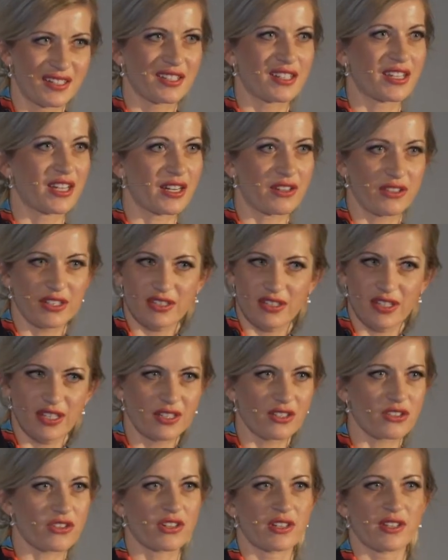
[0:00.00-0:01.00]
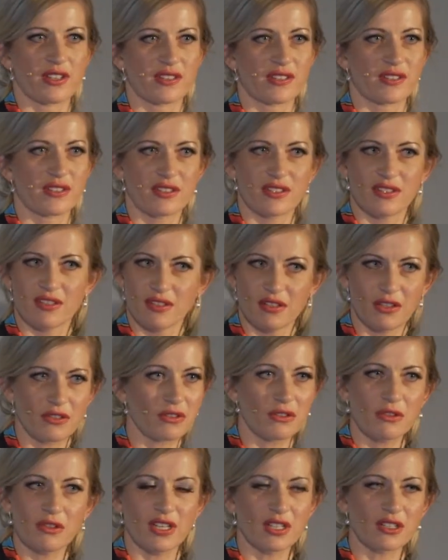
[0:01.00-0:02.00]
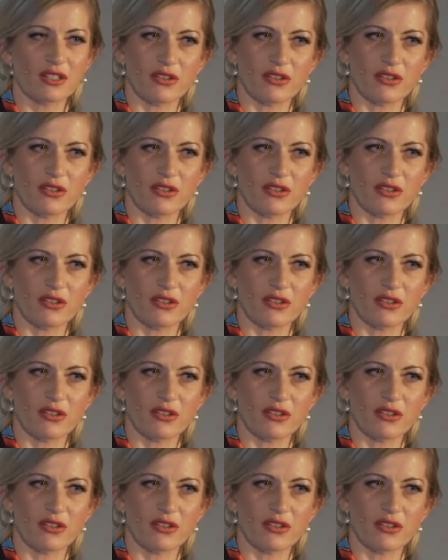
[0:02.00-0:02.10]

Carried interest. You can